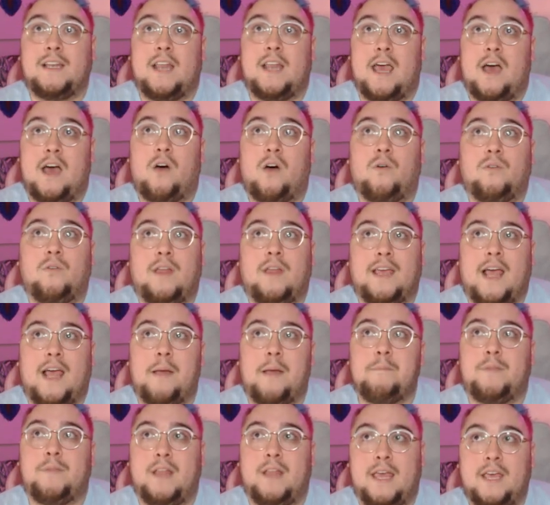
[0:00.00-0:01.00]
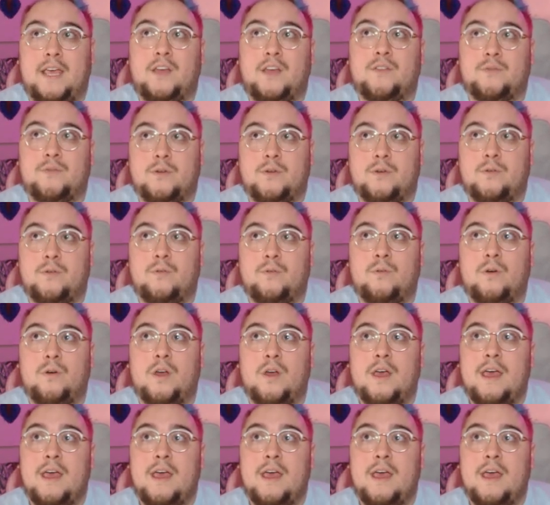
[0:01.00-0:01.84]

now, like, I'm playing through